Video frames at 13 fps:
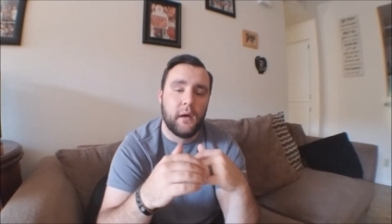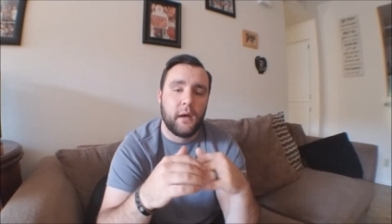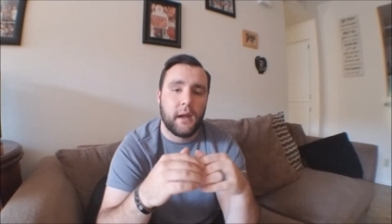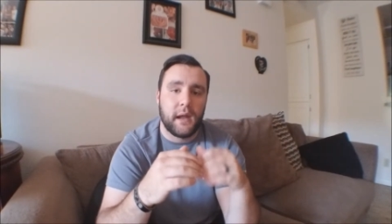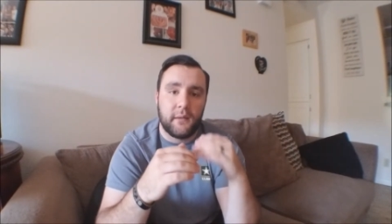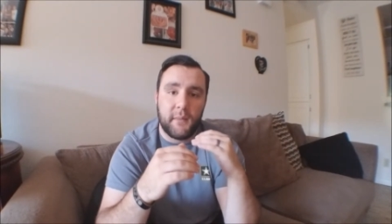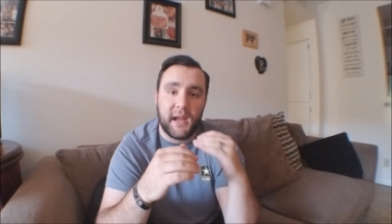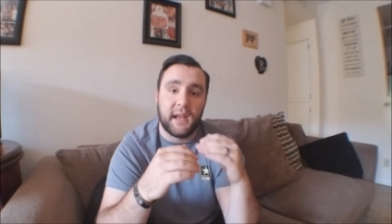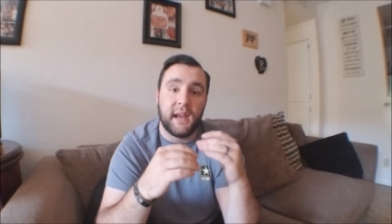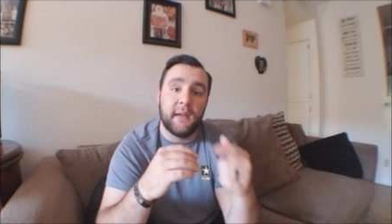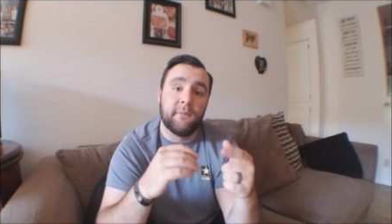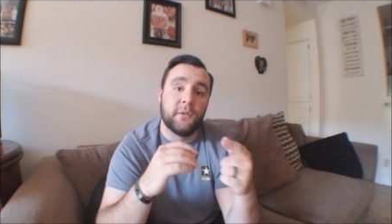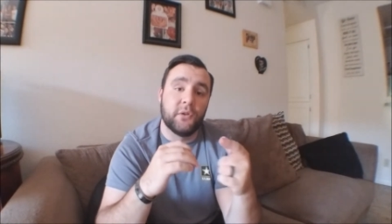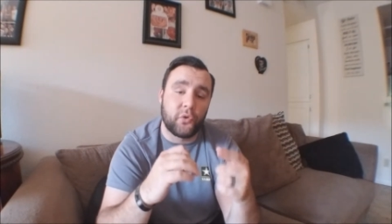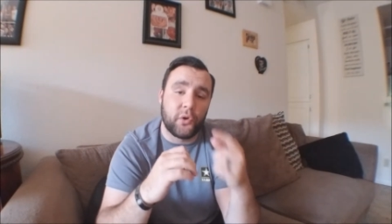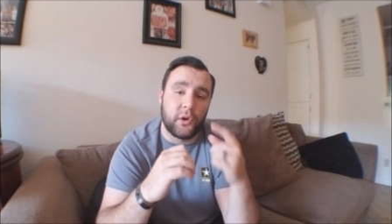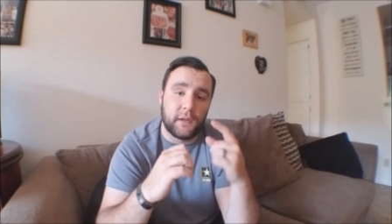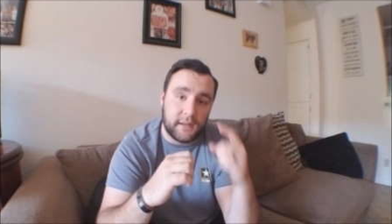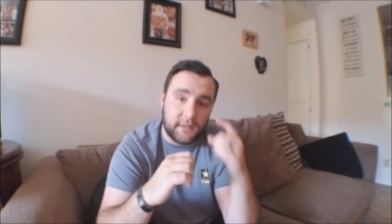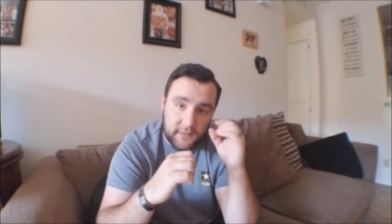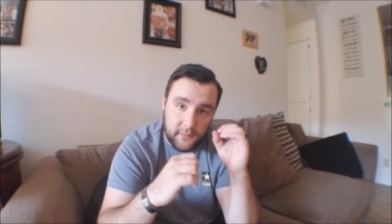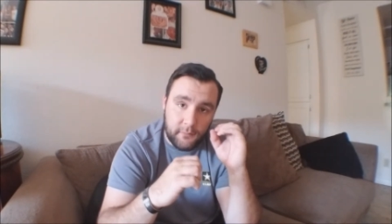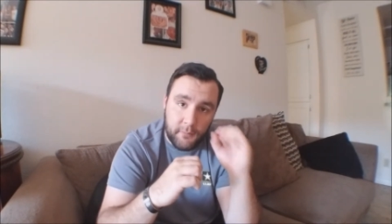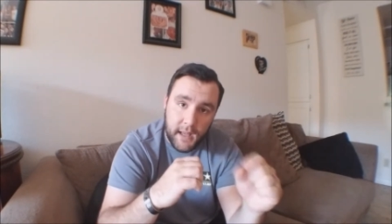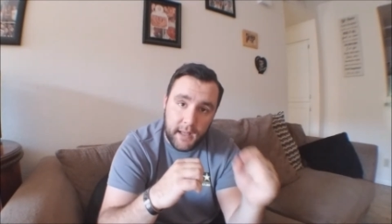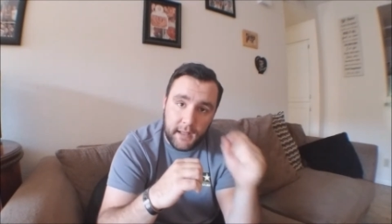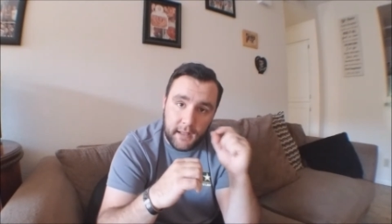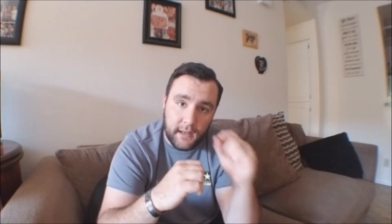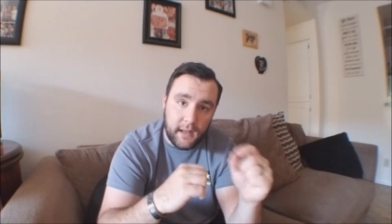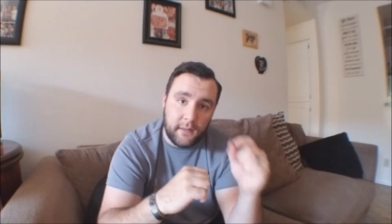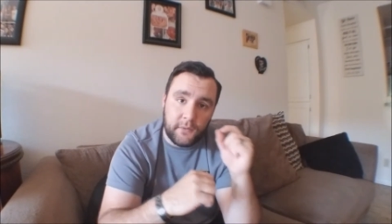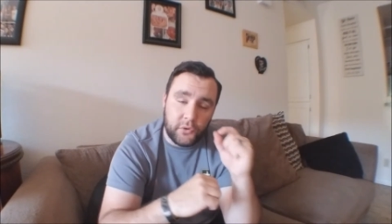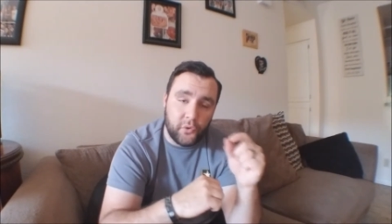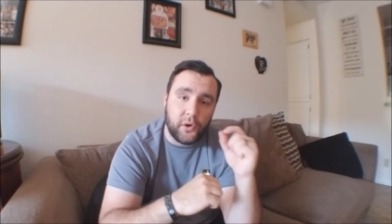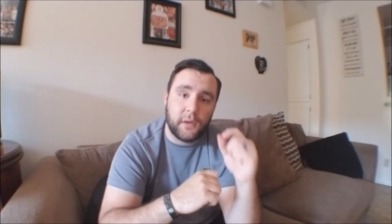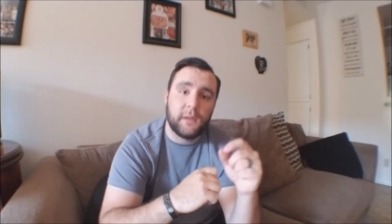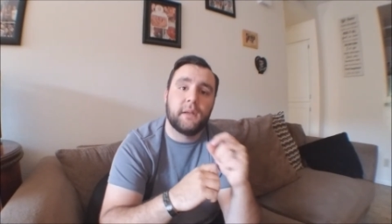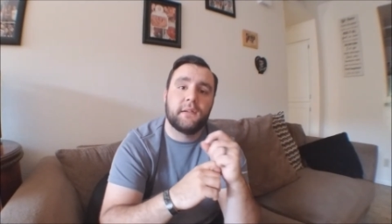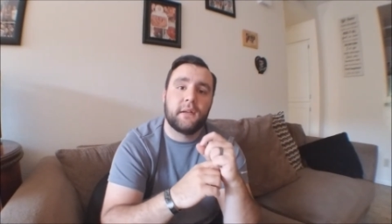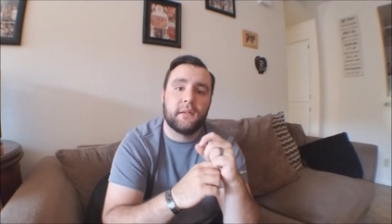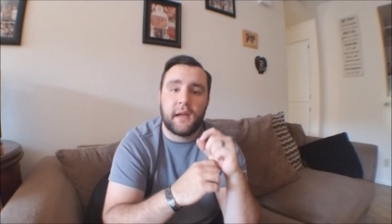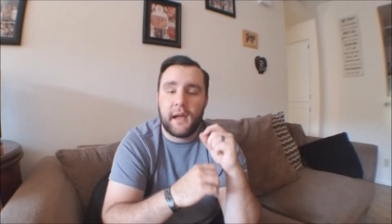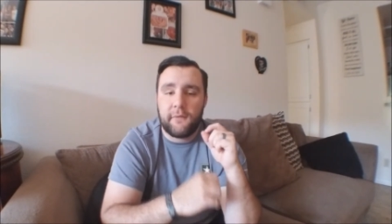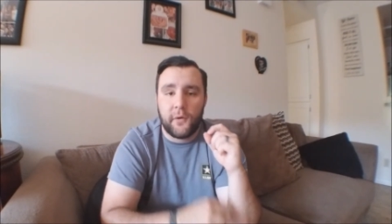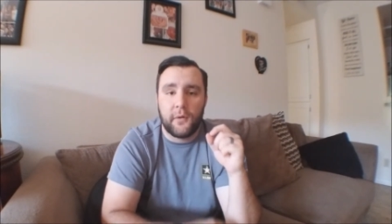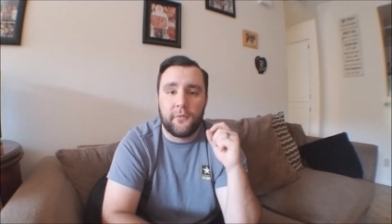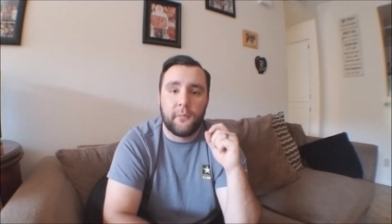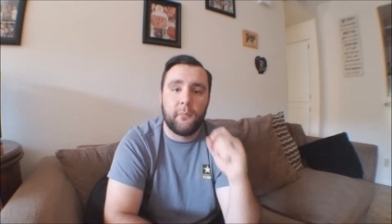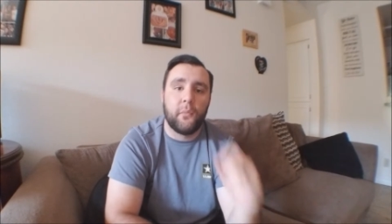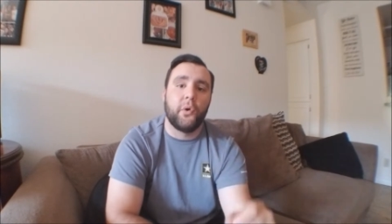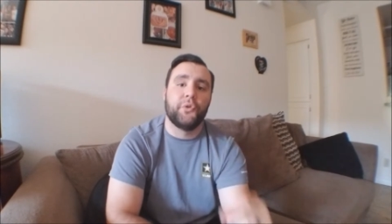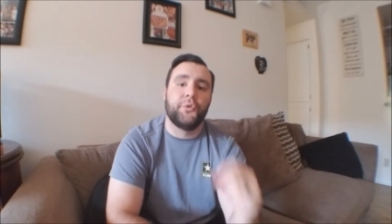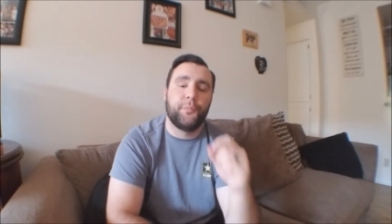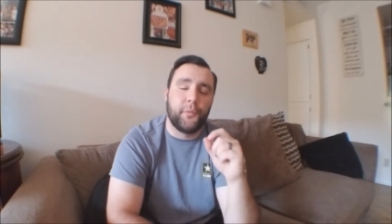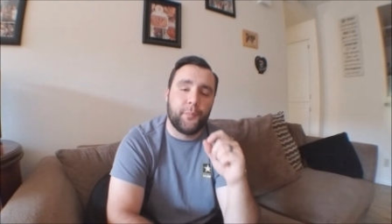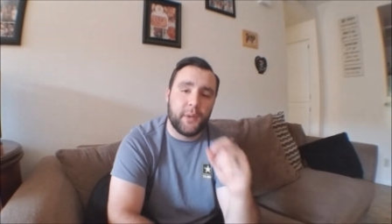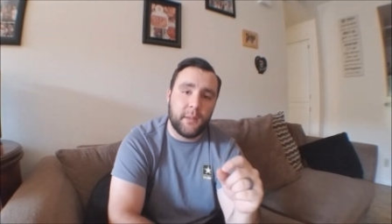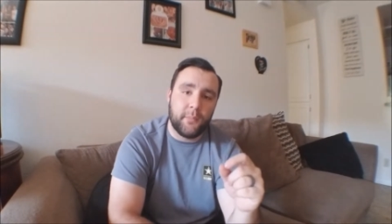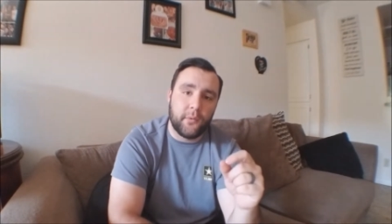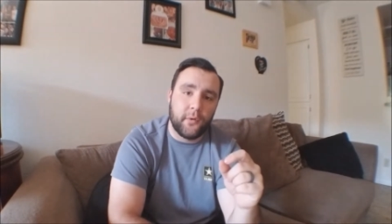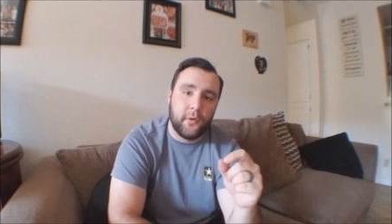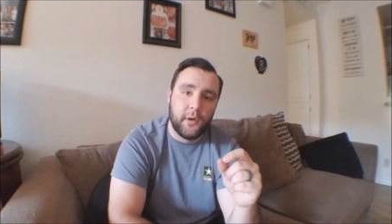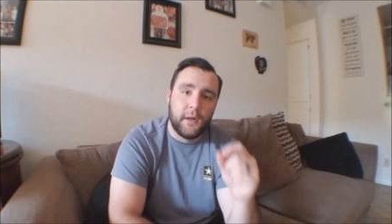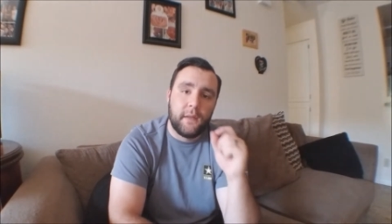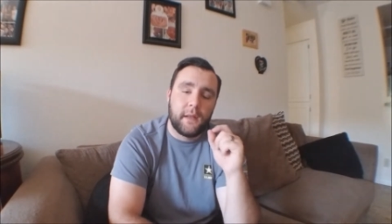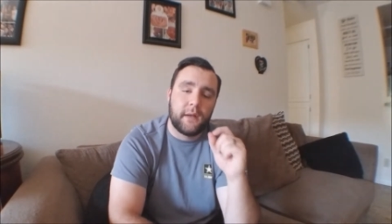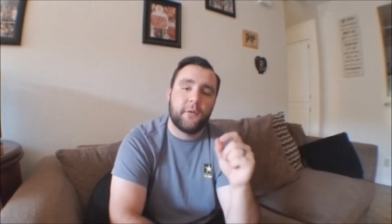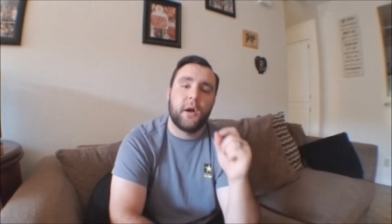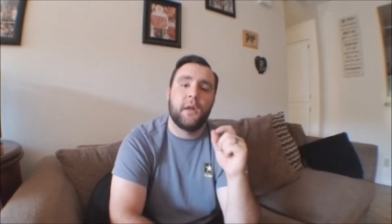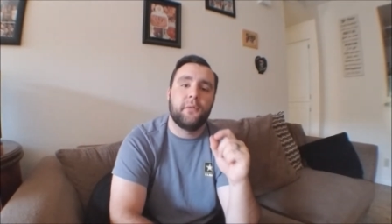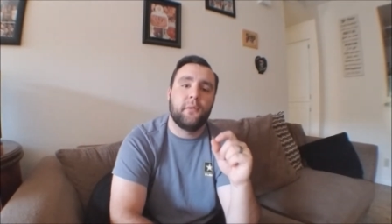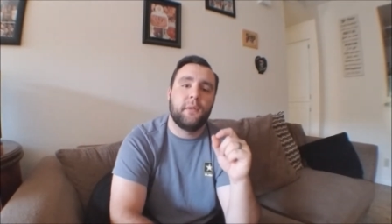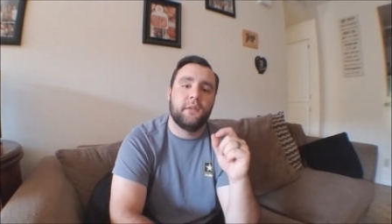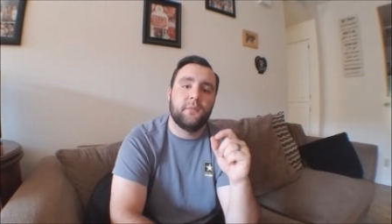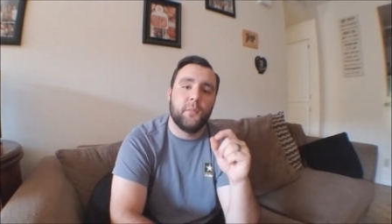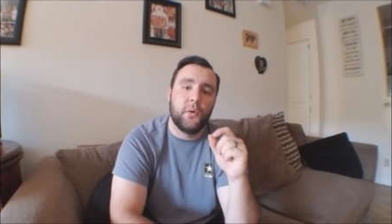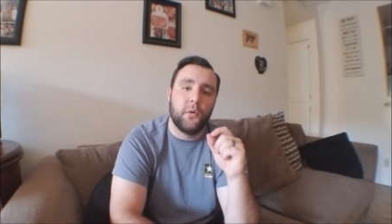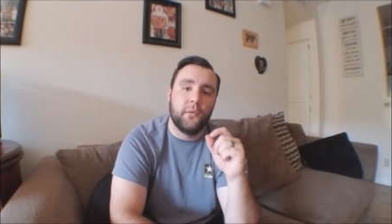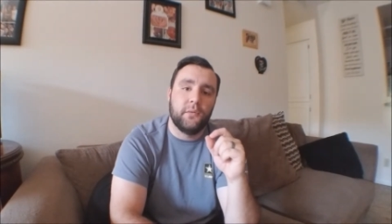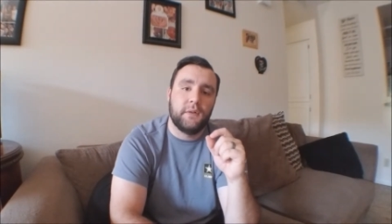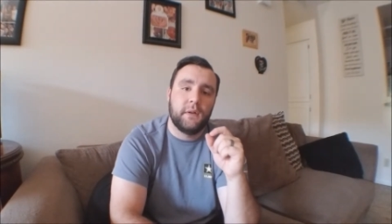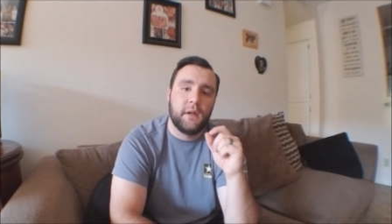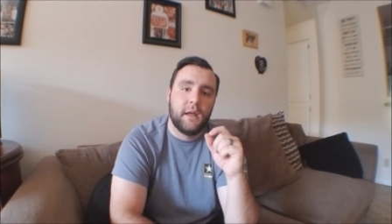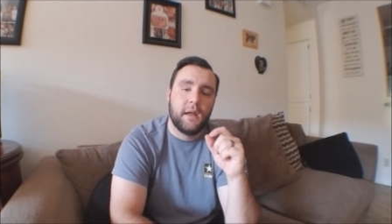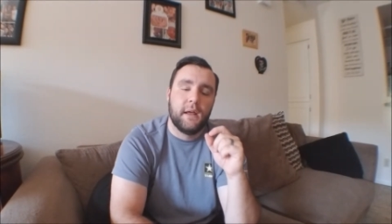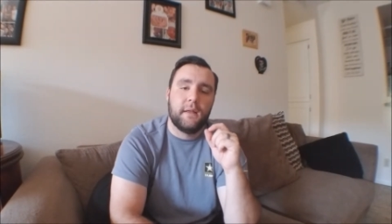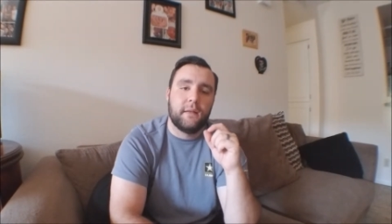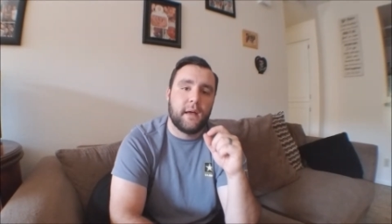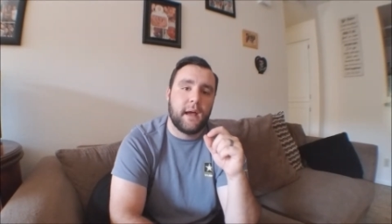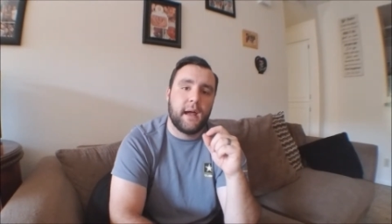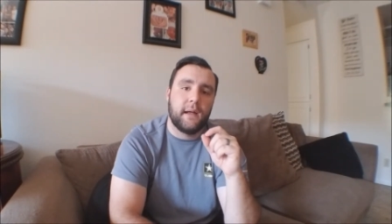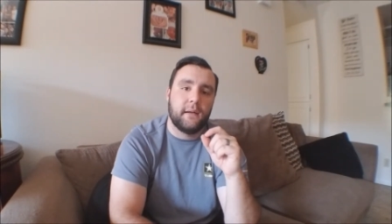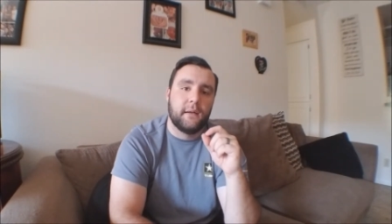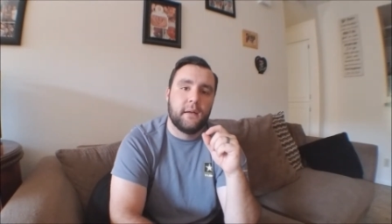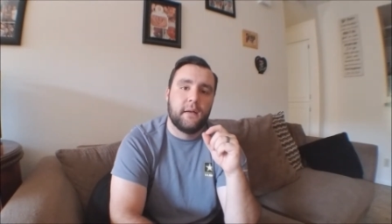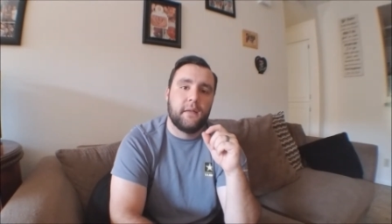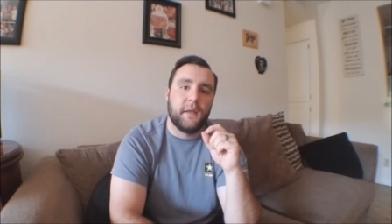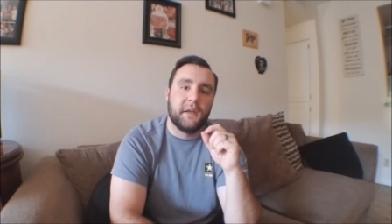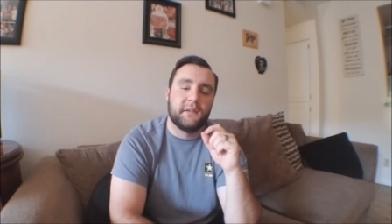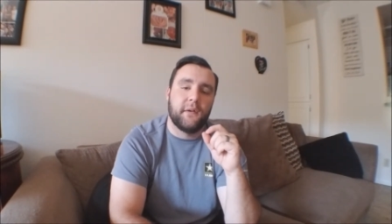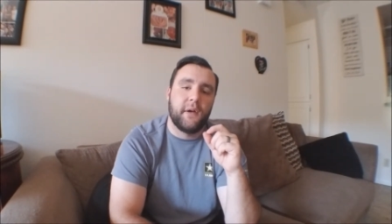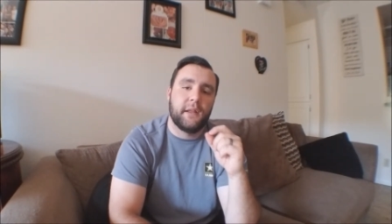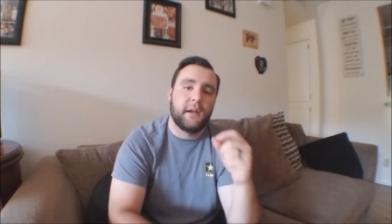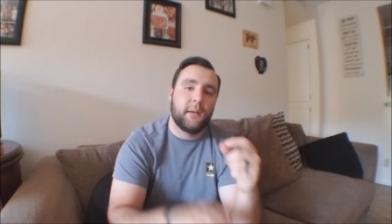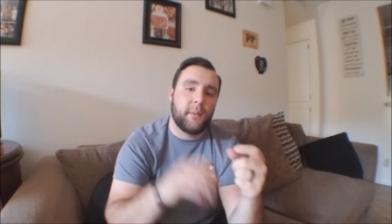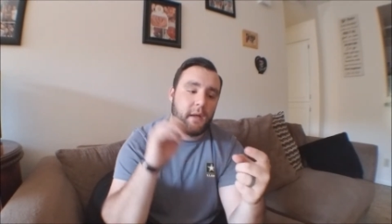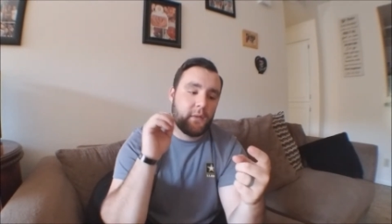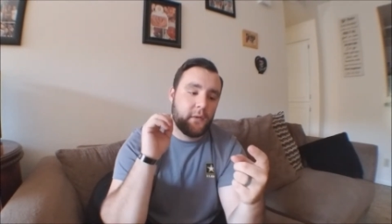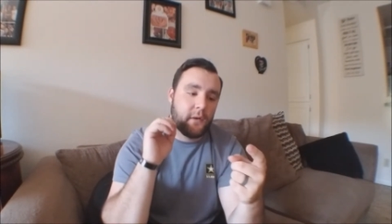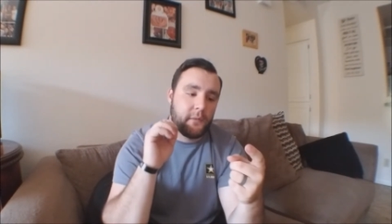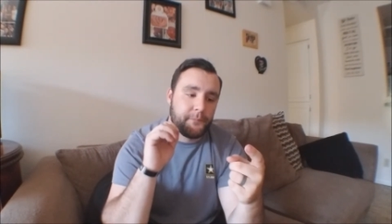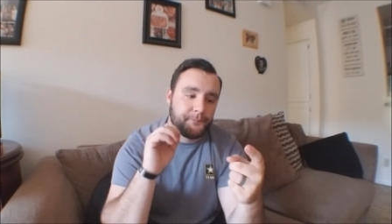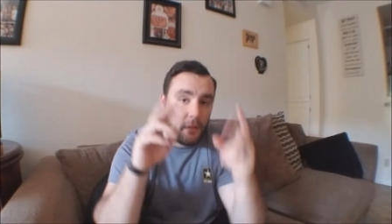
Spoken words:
And make an inventory list. Make an inventory list, because I've heard from multiple people that have gone through these moves that things have ended up either